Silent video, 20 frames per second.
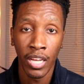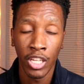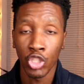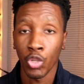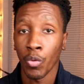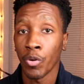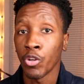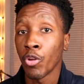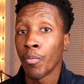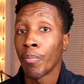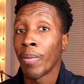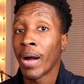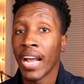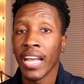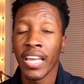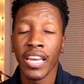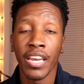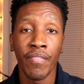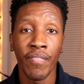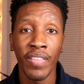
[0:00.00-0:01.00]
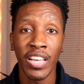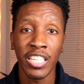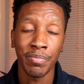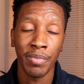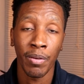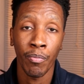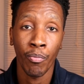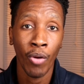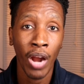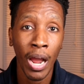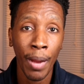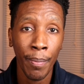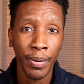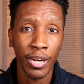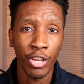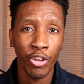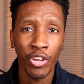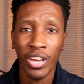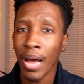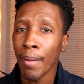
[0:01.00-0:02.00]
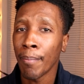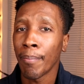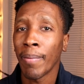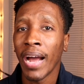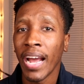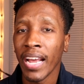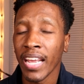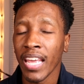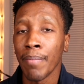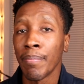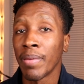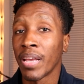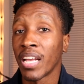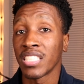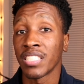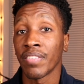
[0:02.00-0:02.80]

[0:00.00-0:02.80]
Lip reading: So when you're buying an investment property, you're not buying it because